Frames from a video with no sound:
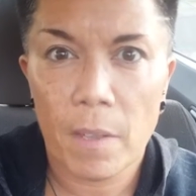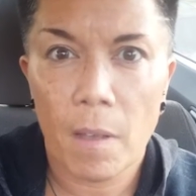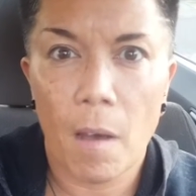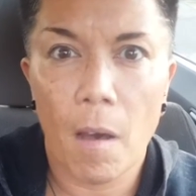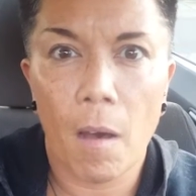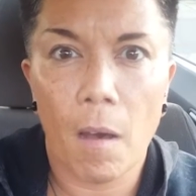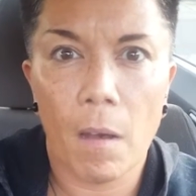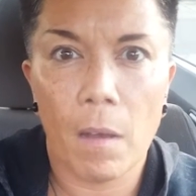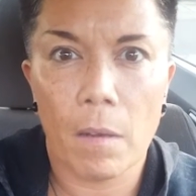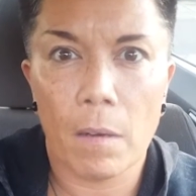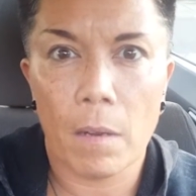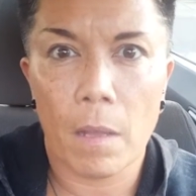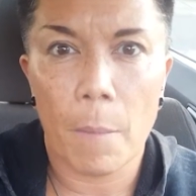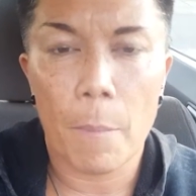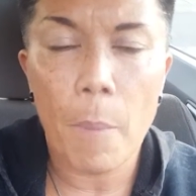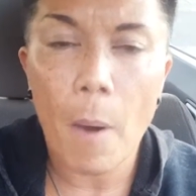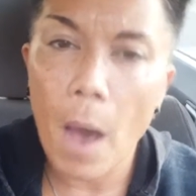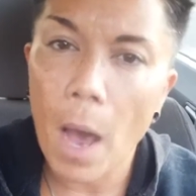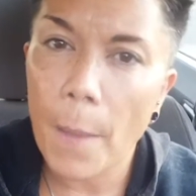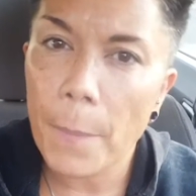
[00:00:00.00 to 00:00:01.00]
on a
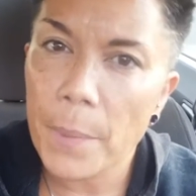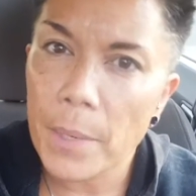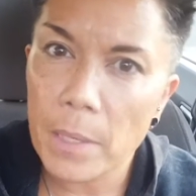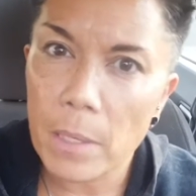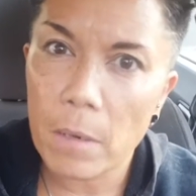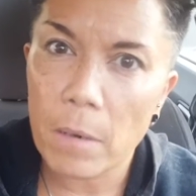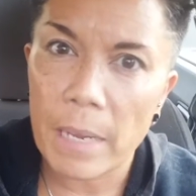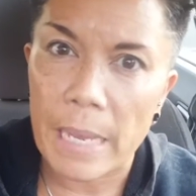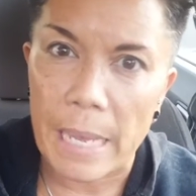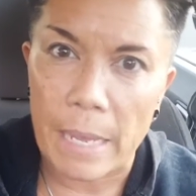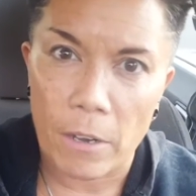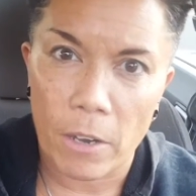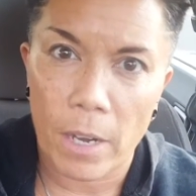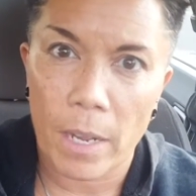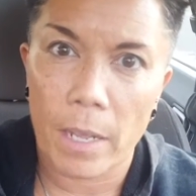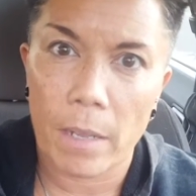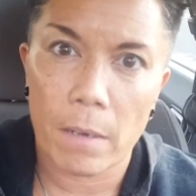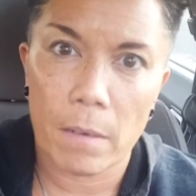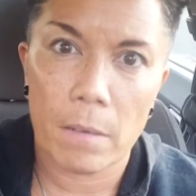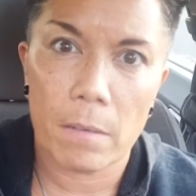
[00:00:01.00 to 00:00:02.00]
popular
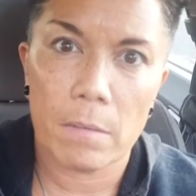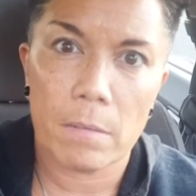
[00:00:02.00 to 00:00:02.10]
internet